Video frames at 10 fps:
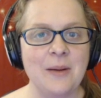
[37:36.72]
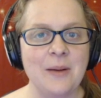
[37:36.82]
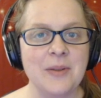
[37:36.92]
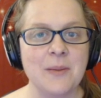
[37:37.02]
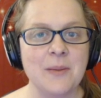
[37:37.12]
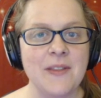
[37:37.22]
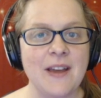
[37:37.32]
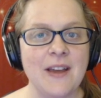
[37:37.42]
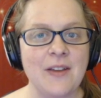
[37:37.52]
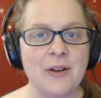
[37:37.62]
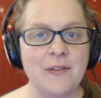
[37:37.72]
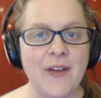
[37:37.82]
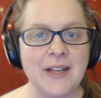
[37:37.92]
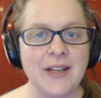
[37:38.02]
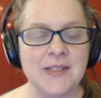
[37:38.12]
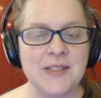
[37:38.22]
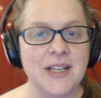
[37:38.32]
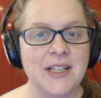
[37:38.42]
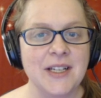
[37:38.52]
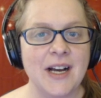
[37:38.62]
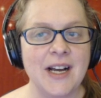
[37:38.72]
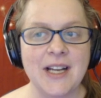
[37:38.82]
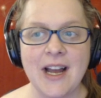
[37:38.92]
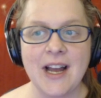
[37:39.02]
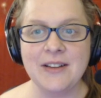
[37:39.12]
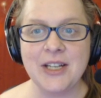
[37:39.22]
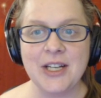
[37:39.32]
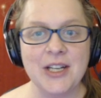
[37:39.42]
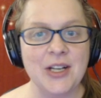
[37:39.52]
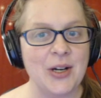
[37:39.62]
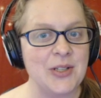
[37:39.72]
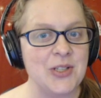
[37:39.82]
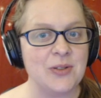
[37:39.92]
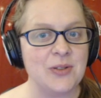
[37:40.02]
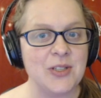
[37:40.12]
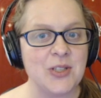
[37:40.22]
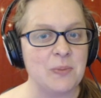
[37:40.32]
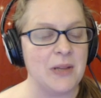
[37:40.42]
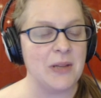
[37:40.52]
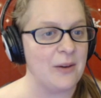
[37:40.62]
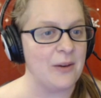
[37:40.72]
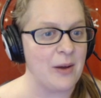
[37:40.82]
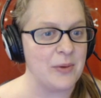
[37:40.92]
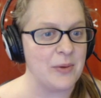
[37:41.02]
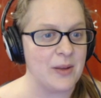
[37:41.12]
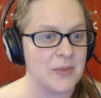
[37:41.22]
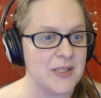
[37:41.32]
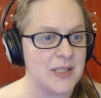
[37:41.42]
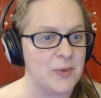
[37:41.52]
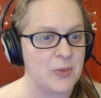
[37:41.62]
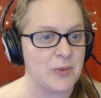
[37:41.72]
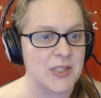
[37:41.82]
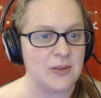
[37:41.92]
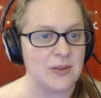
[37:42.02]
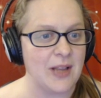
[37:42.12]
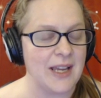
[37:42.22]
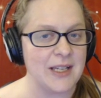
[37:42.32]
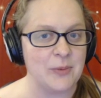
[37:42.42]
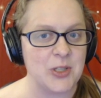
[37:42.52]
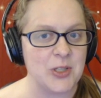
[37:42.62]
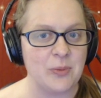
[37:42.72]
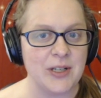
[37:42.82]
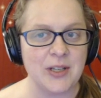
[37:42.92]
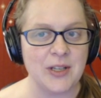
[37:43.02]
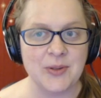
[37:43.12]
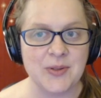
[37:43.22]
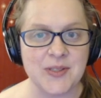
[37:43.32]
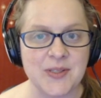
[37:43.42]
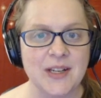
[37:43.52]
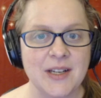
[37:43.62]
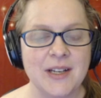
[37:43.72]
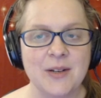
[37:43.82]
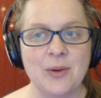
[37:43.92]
Um, some of the other effects, I highly encourage you to just play around with them, see which ones you like and which you want to use.